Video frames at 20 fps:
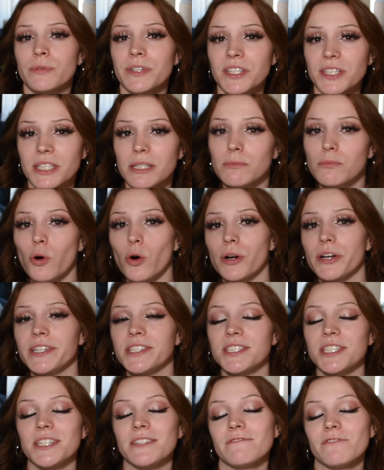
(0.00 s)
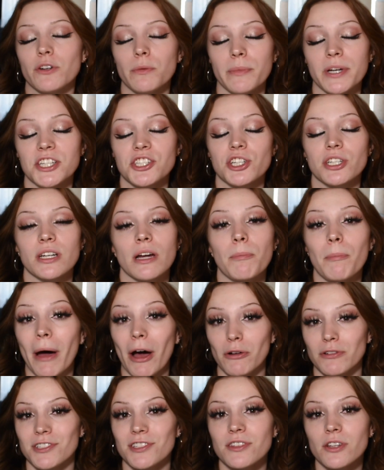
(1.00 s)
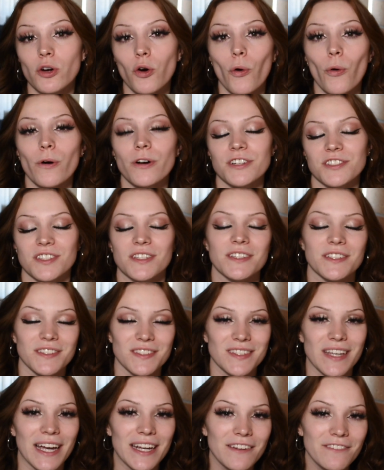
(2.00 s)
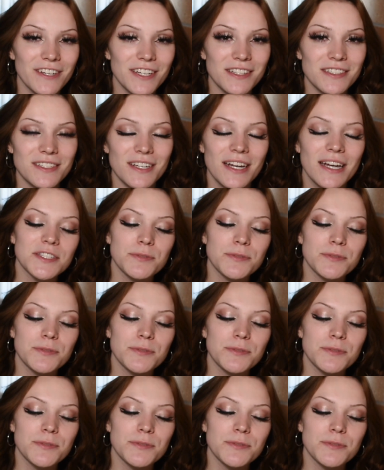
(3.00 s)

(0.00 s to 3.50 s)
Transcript: really important information about the course inside of it,